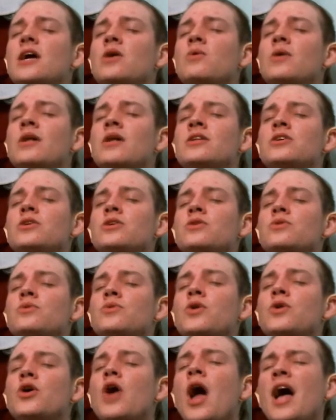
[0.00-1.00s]
Well, you
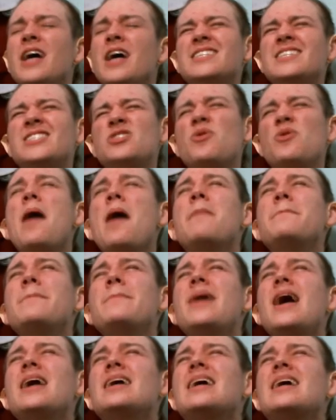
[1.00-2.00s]
were
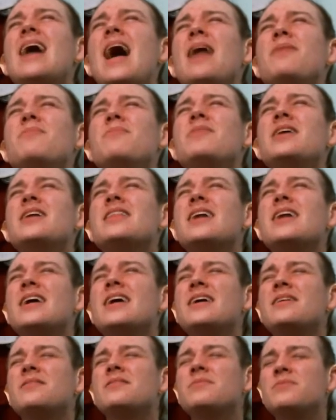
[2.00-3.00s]
screaming at me
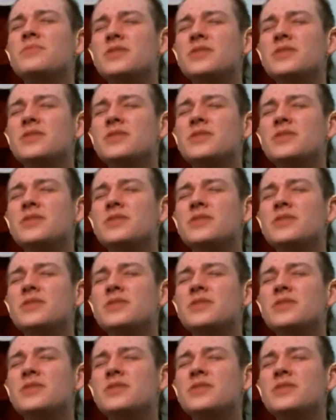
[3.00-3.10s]
then,